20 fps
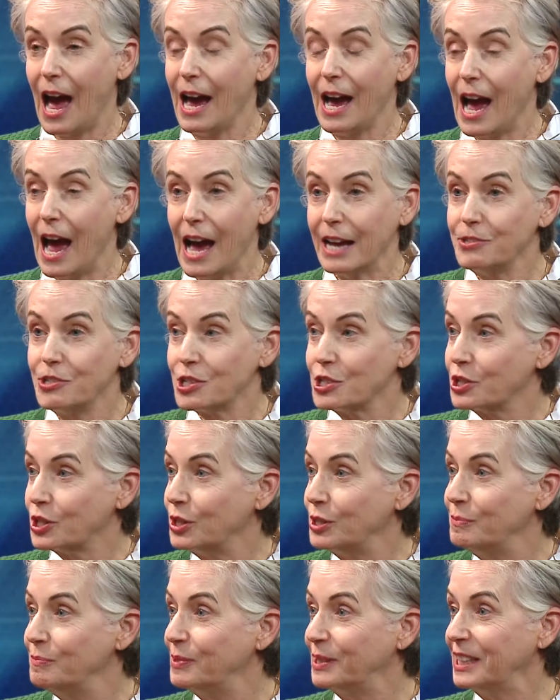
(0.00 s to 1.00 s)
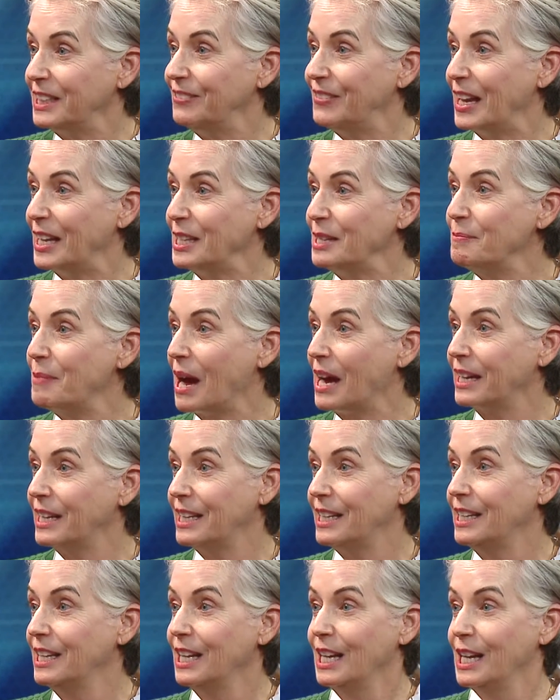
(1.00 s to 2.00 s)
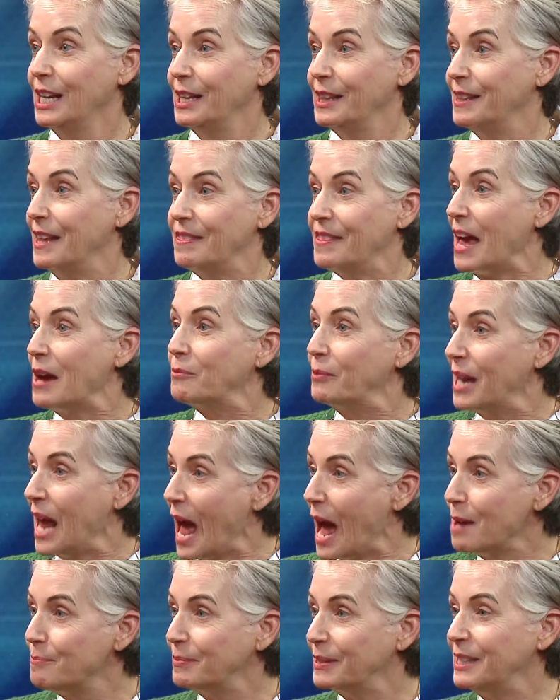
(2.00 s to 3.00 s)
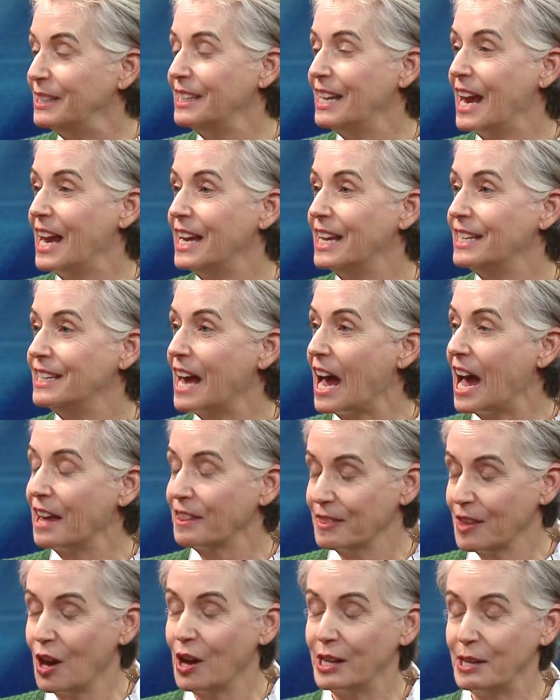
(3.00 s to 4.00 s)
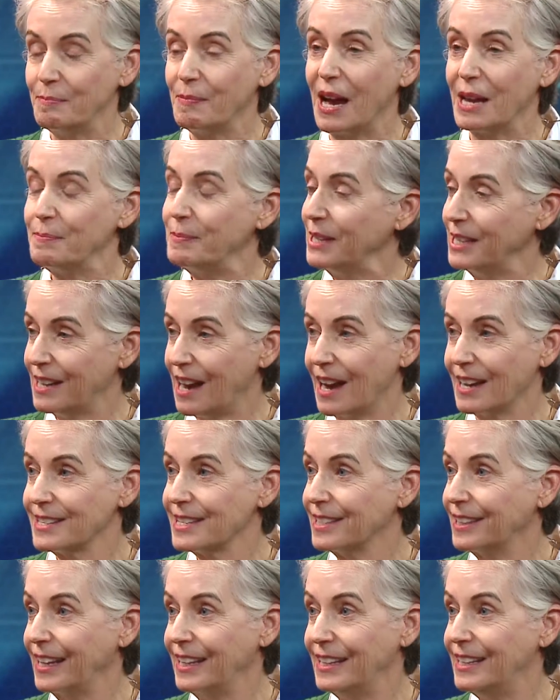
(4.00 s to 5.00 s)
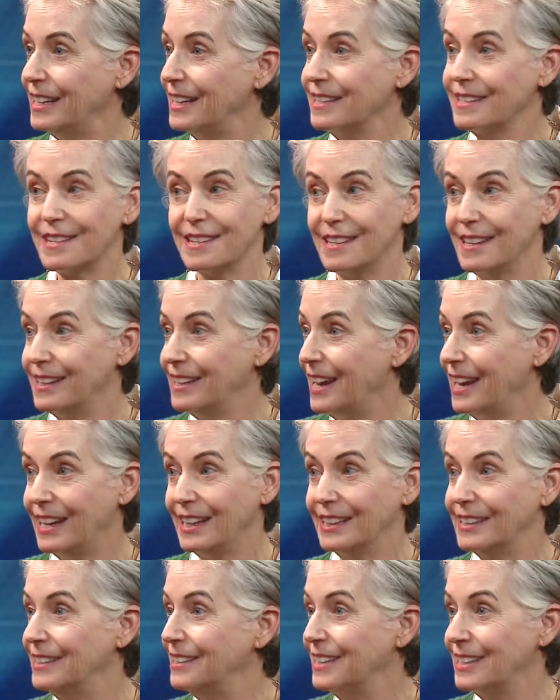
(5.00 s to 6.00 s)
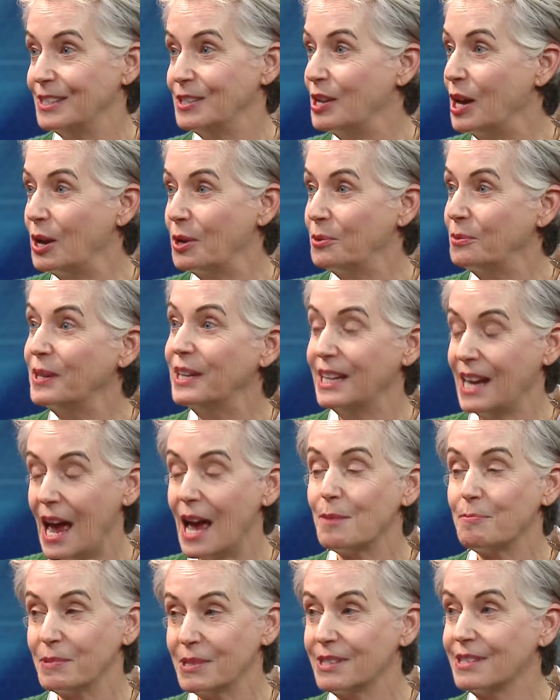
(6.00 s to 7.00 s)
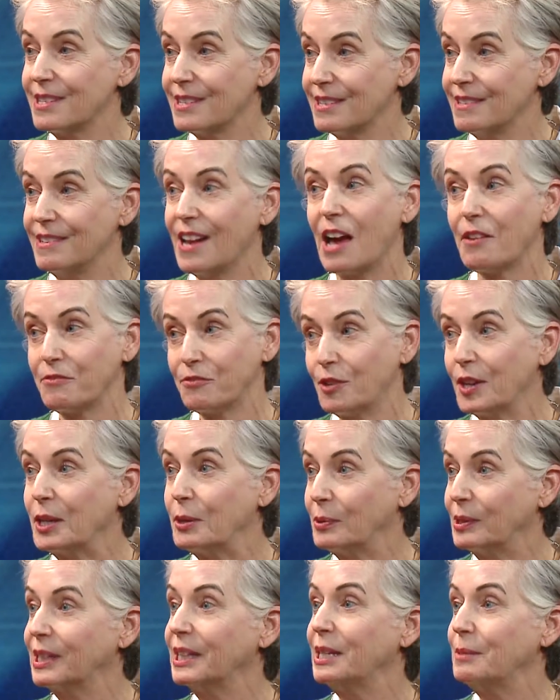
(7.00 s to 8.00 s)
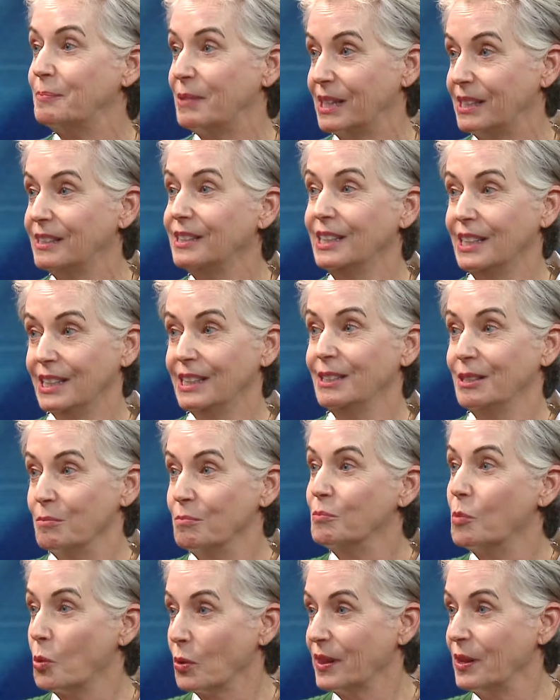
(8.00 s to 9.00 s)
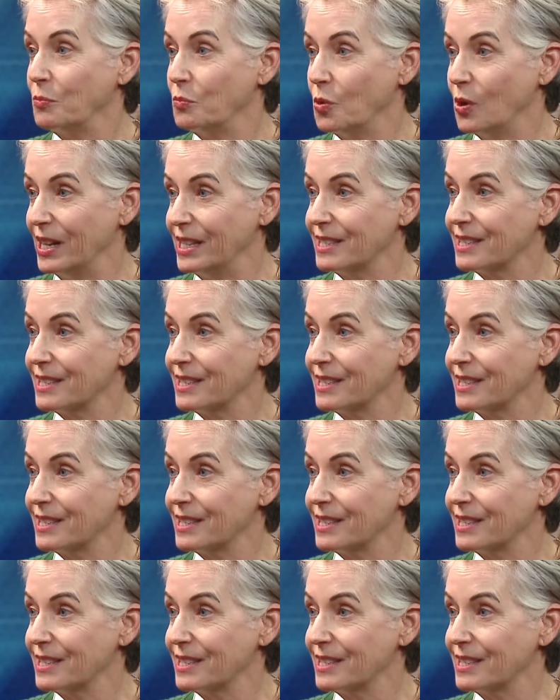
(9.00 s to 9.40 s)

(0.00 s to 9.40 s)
I just couldn't believe anybody that would happen, and I thought it might be an isolated incident, and no, it happens not frequently, but more than